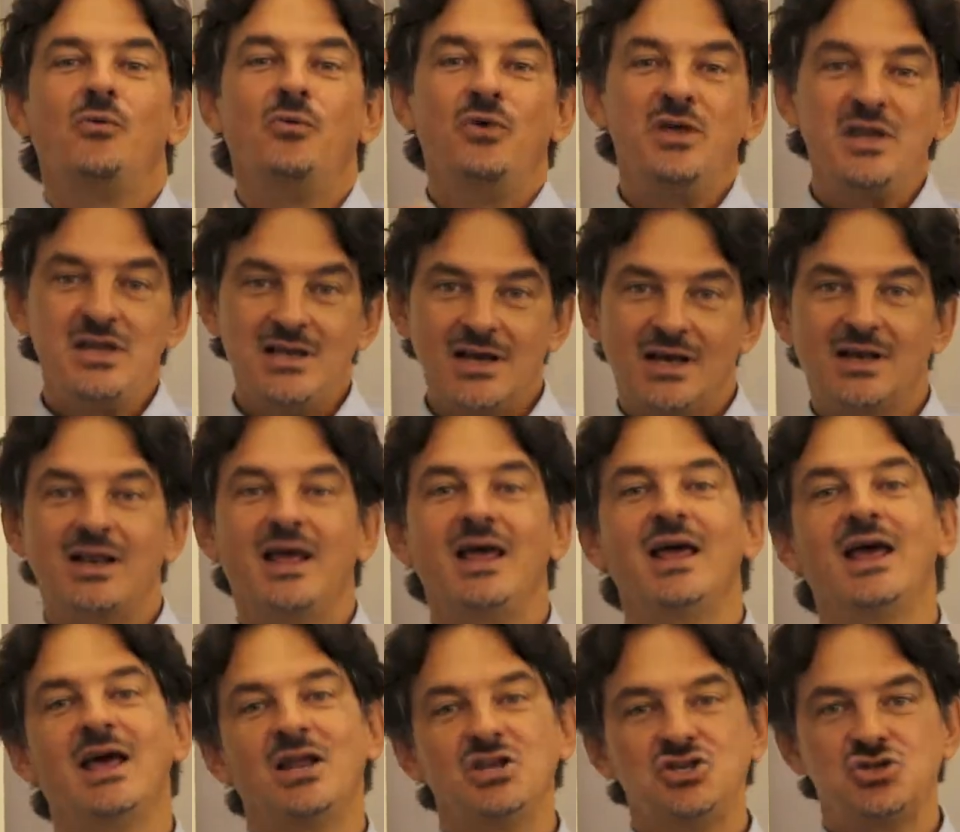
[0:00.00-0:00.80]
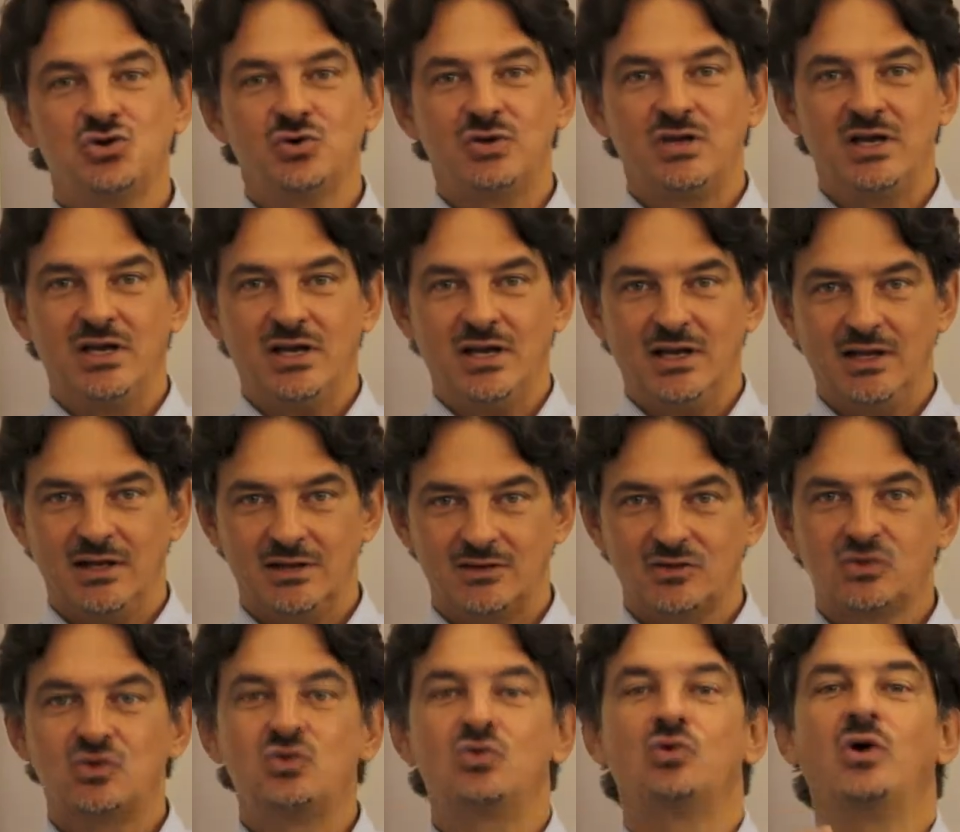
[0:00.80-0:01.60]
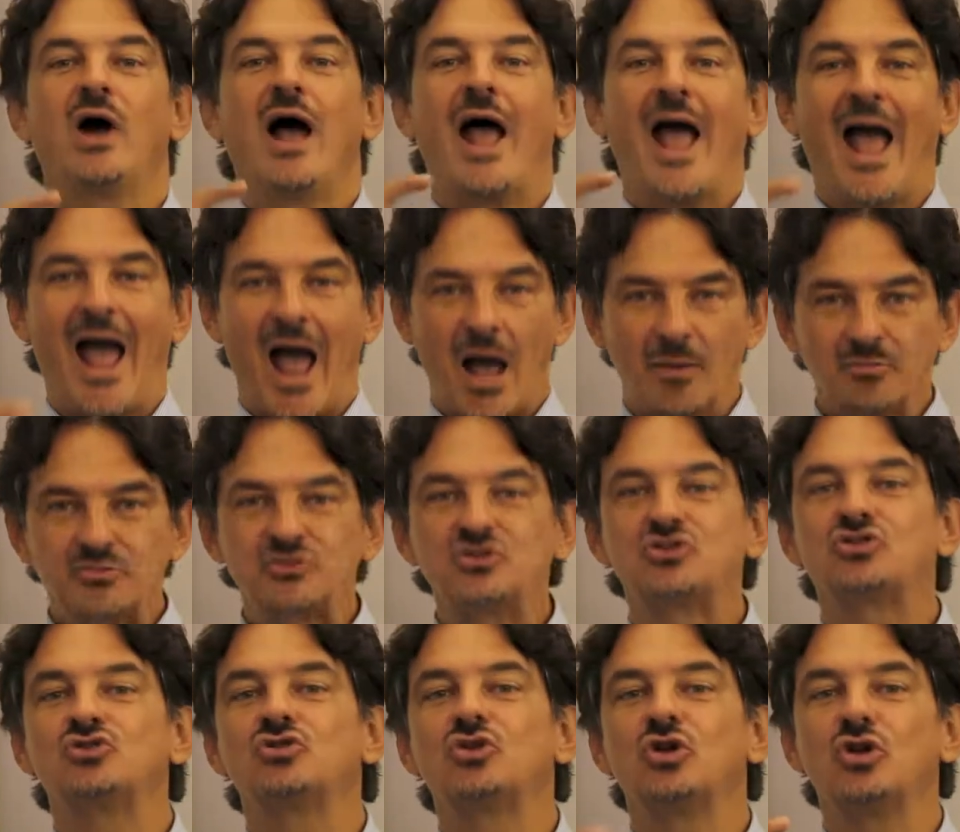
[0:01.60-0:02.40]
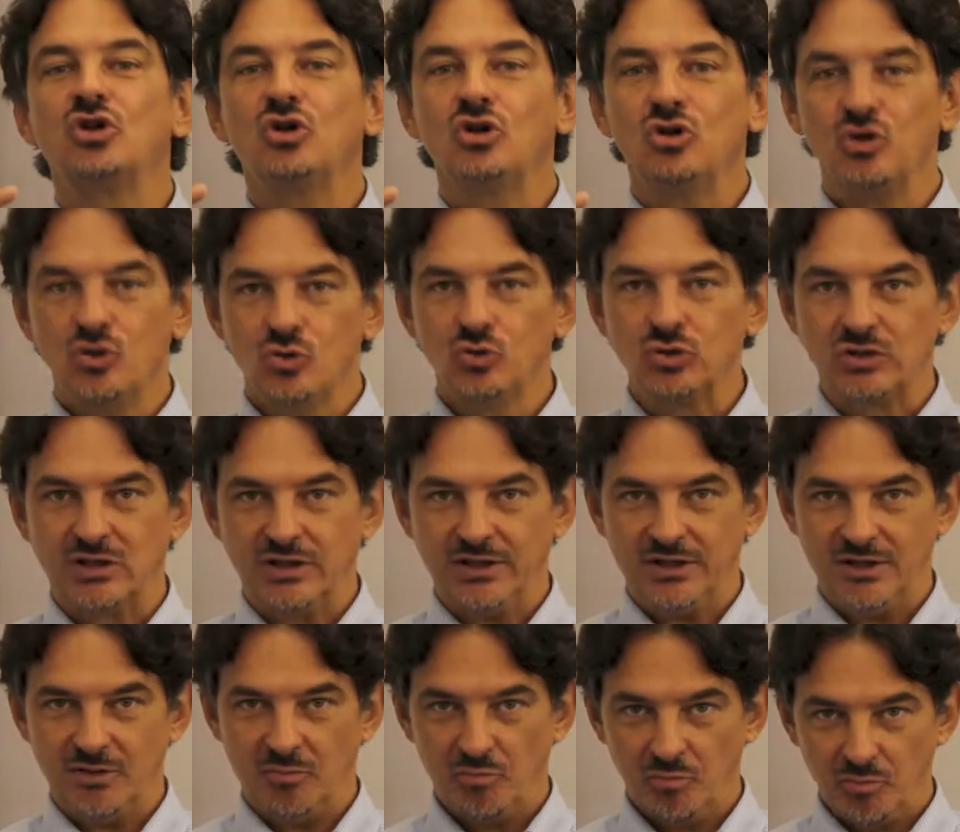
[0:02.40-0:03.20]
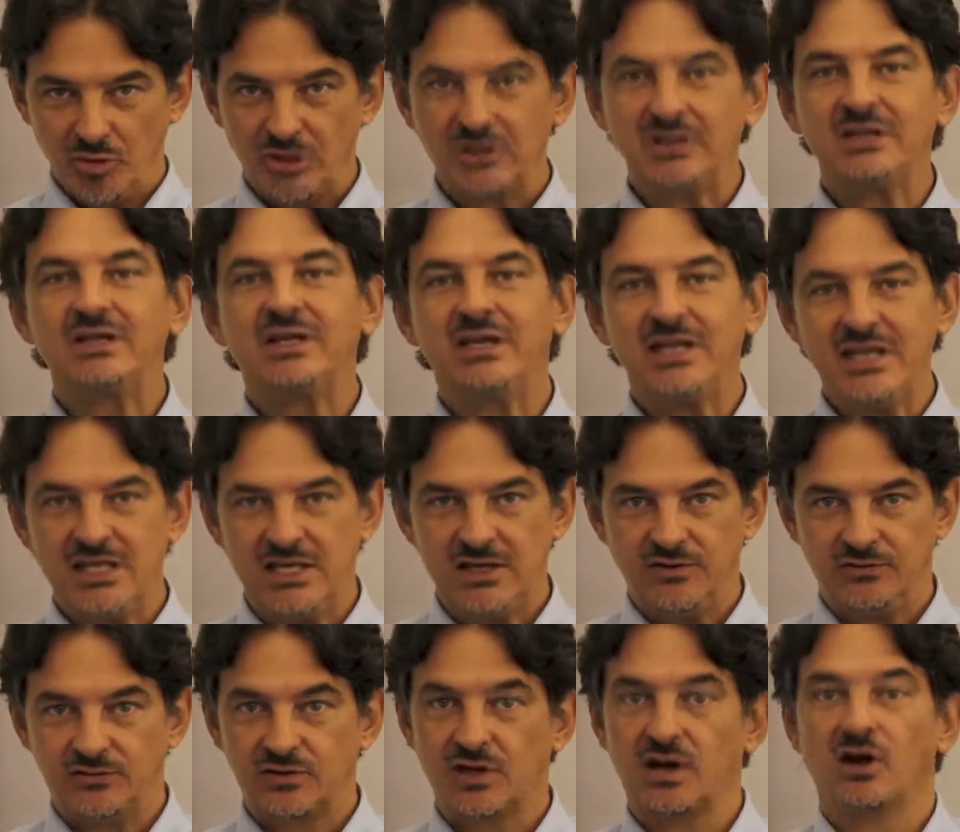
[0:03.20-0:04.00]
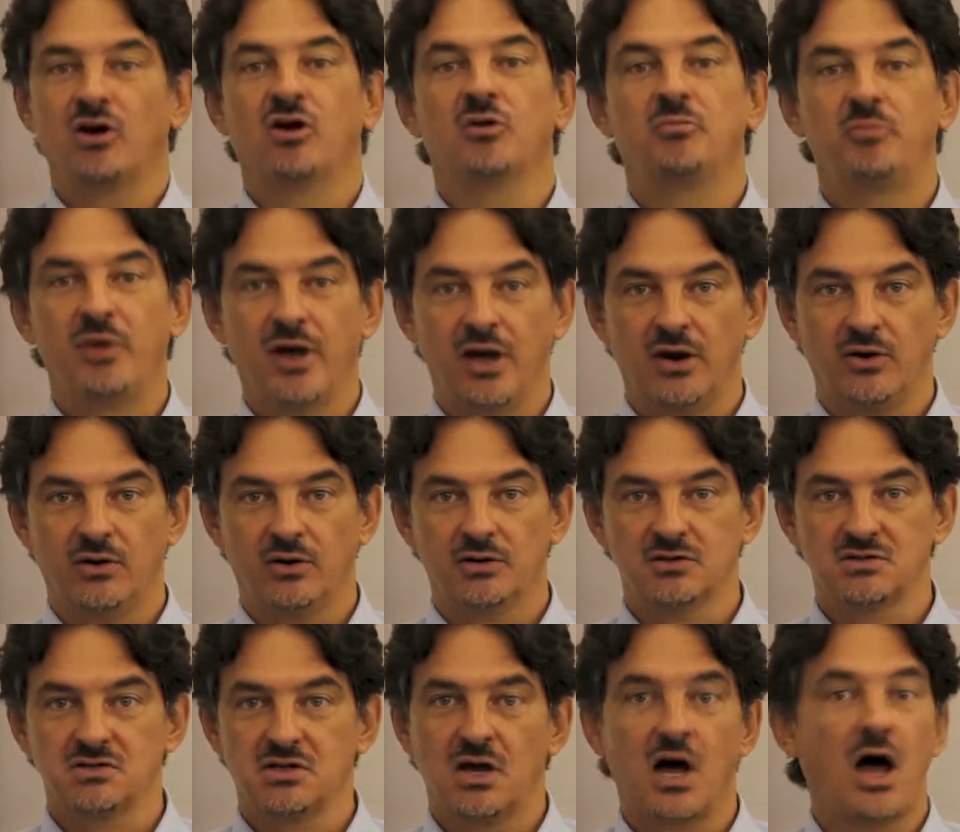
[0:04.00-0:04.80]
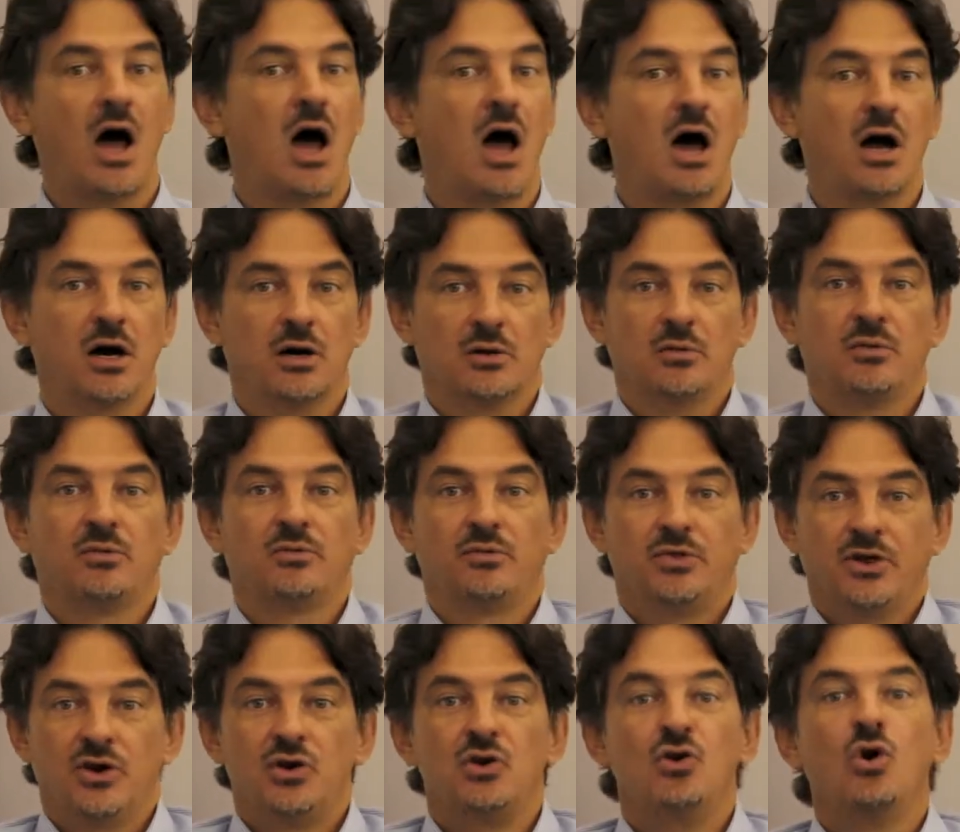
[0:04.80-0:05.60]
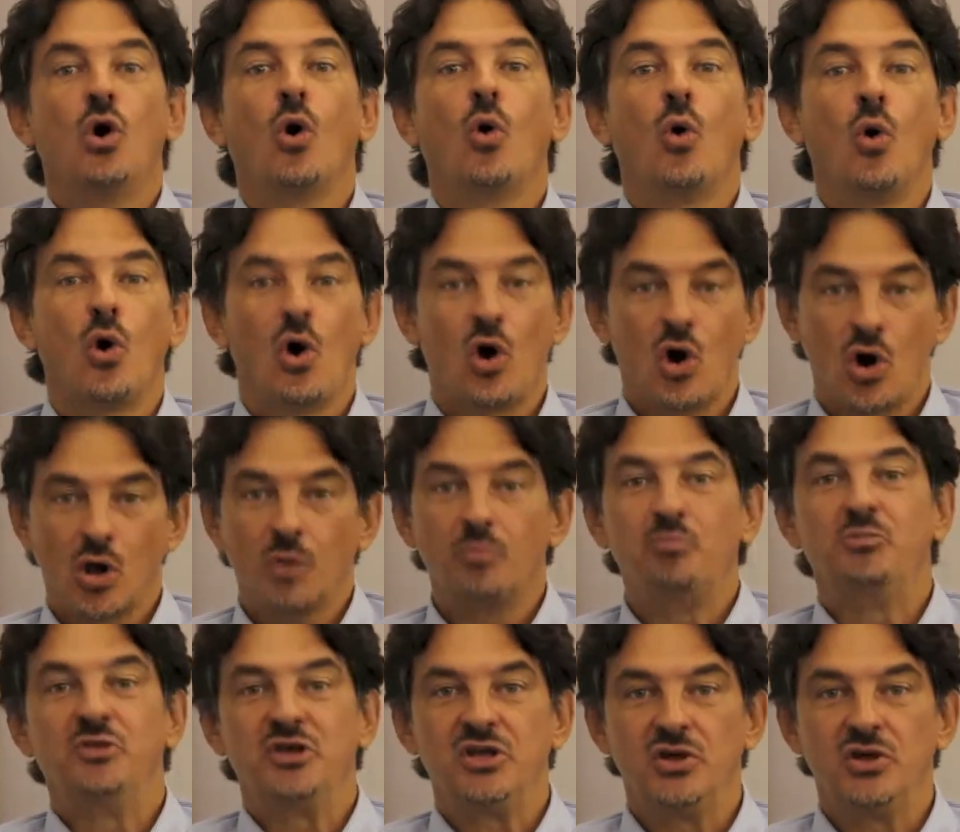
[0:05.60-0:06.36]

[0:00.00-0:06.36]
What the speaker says: we get educated to absolutely believe that our parents are the know-all,